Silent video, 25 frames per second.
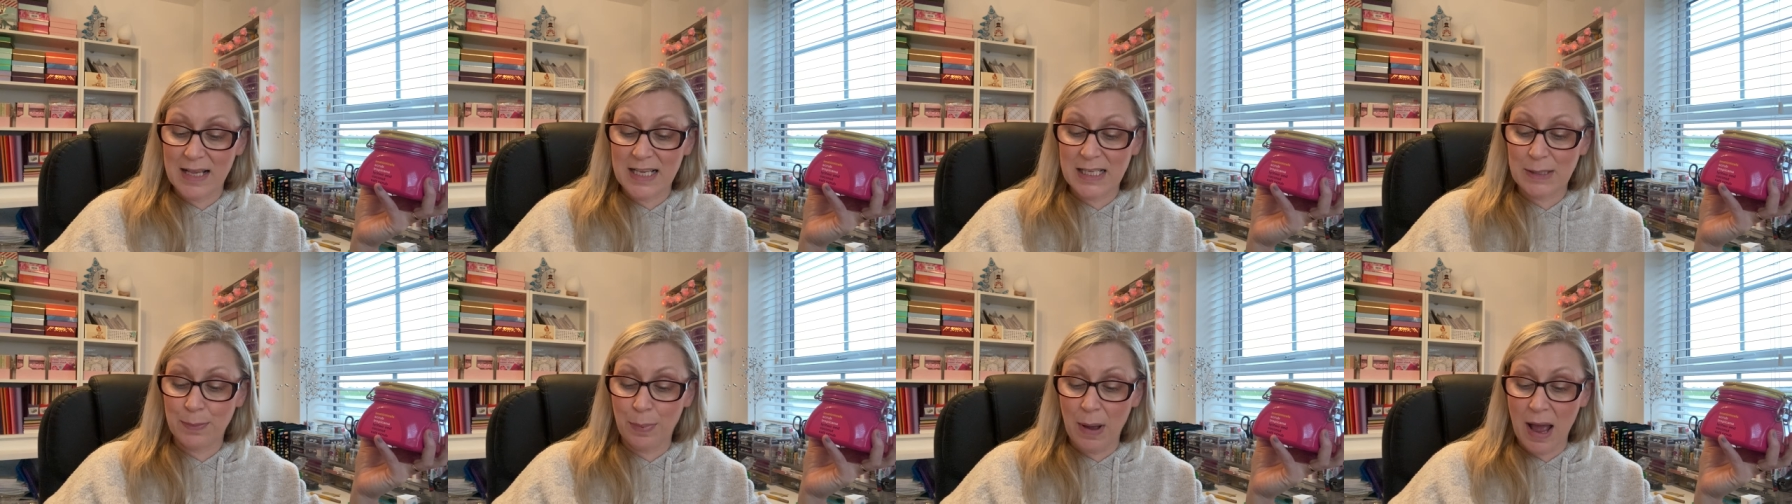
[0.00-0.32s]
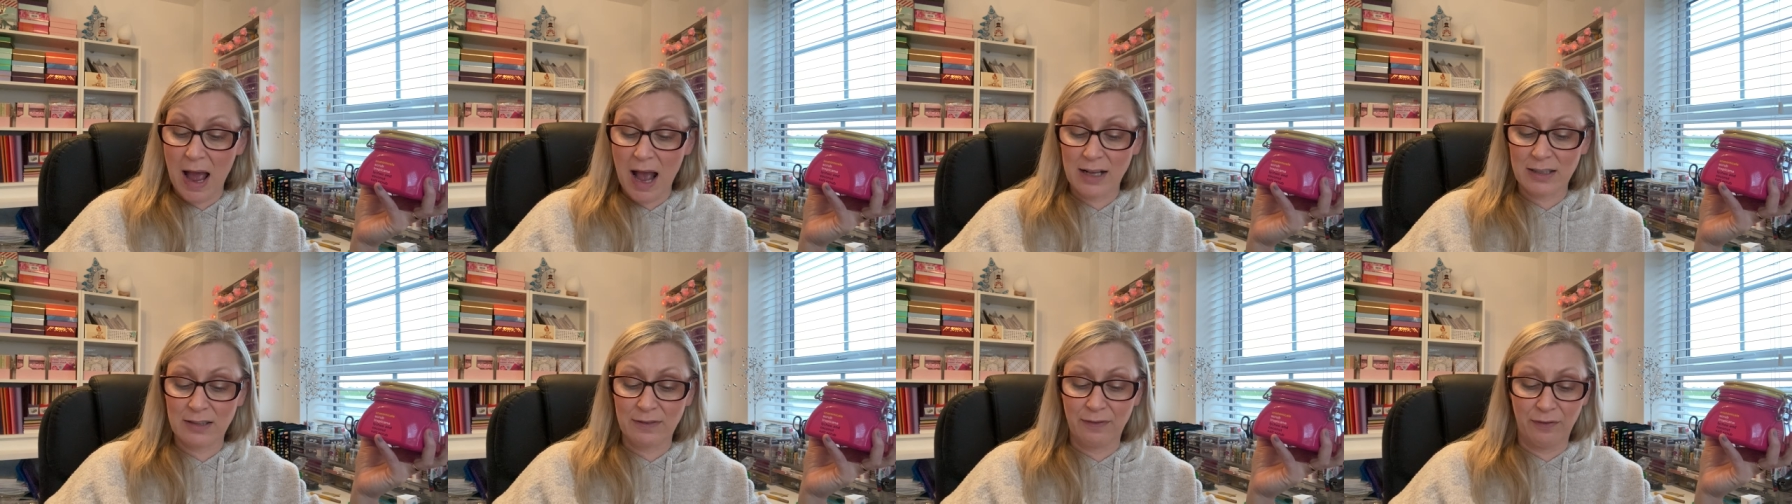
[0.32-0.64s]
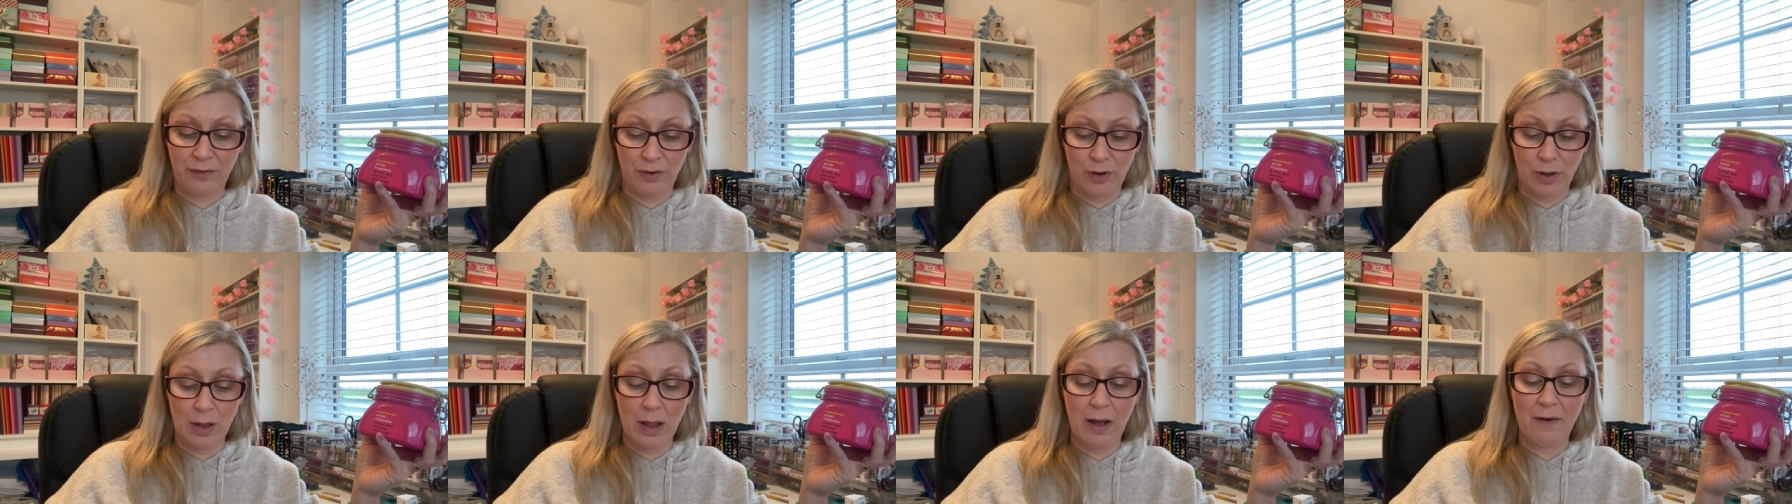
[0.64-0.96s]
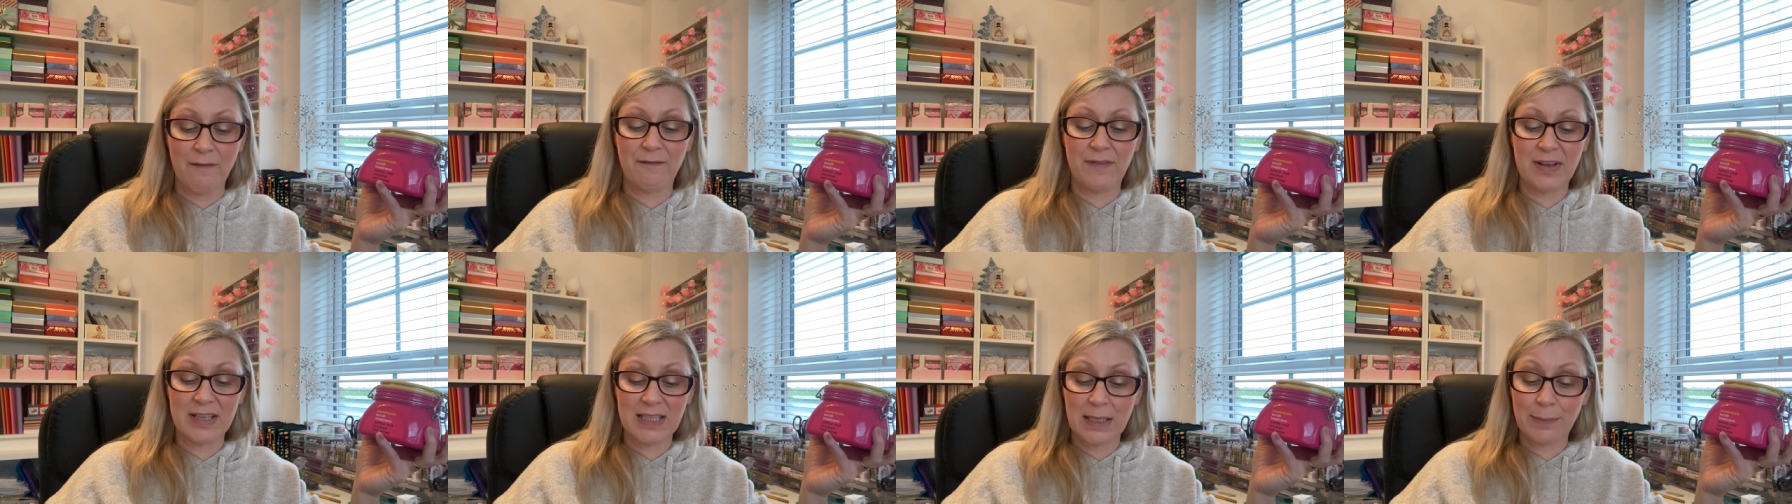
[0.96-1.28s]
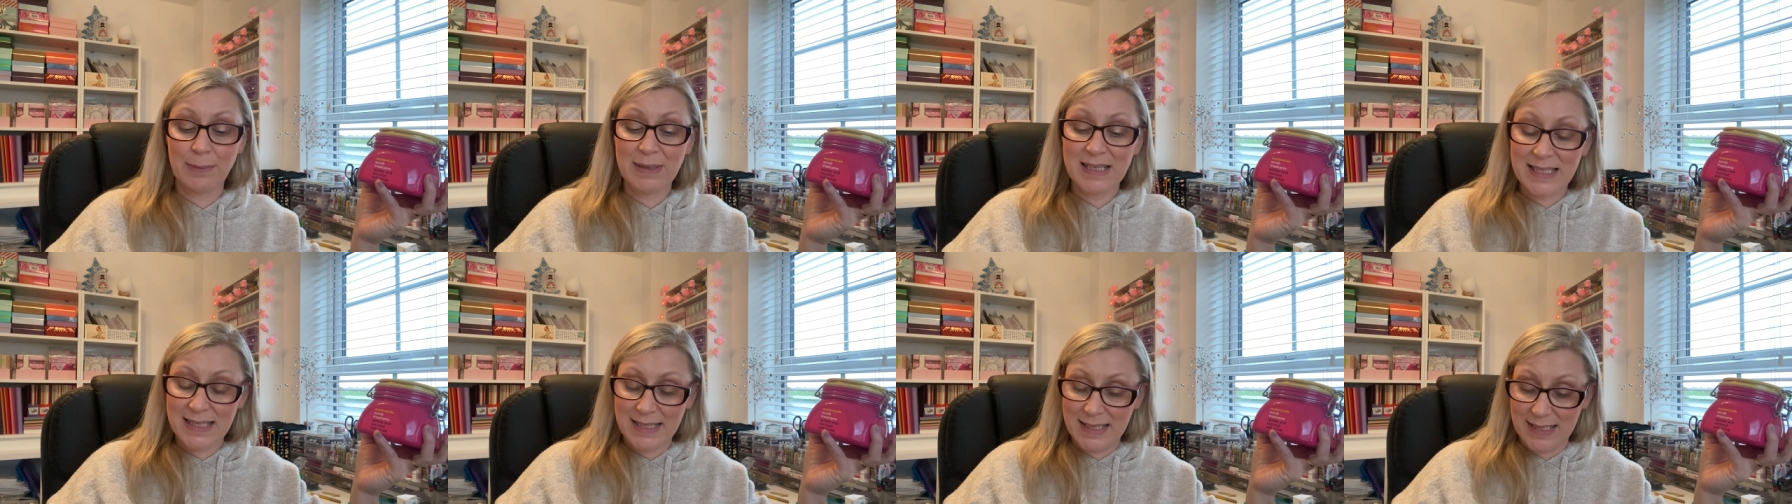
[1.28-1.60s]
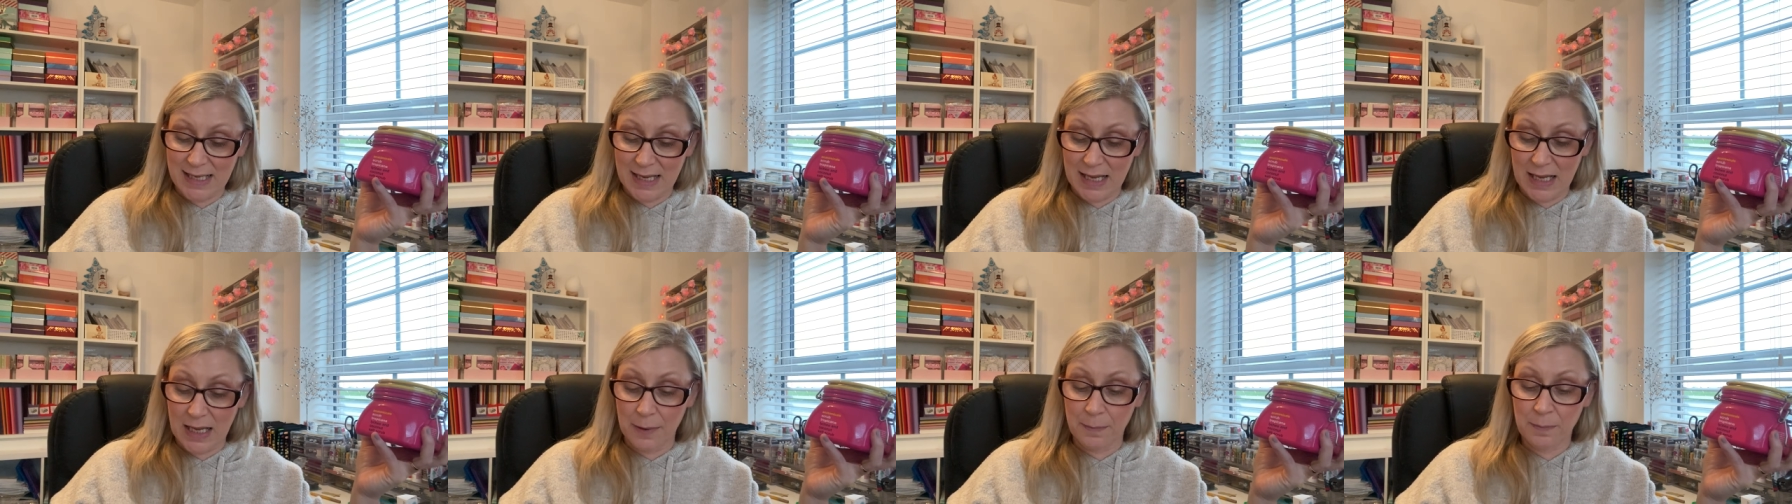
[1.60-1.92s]
is packed full of vitamin
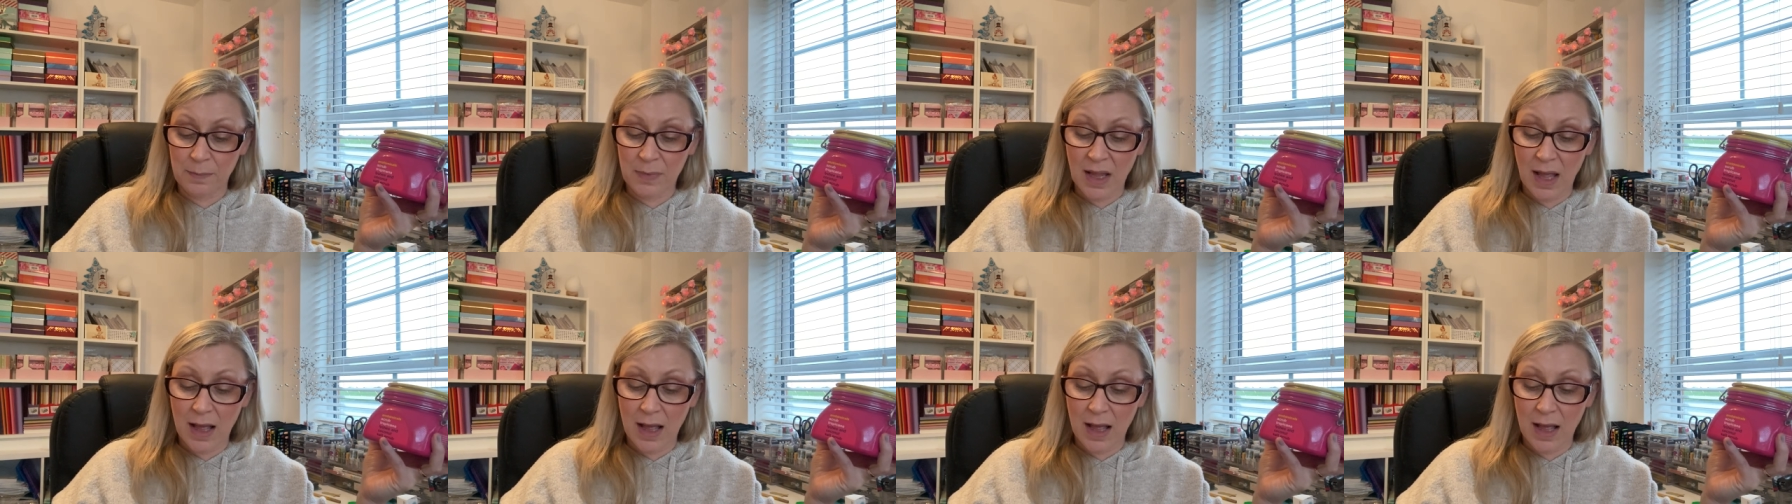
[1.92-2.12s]
C,